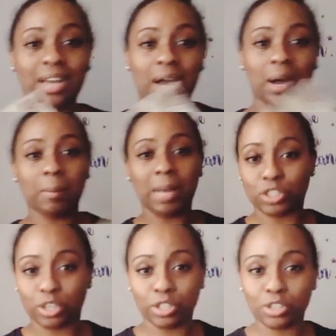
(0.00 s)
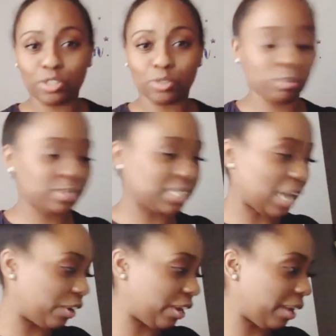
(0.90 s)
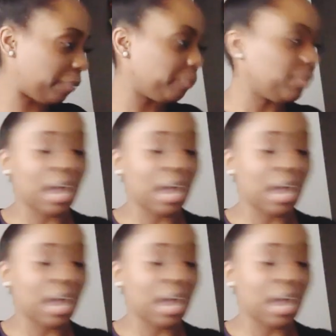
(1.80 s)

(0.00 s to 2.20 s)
I started the Zoom Saturday.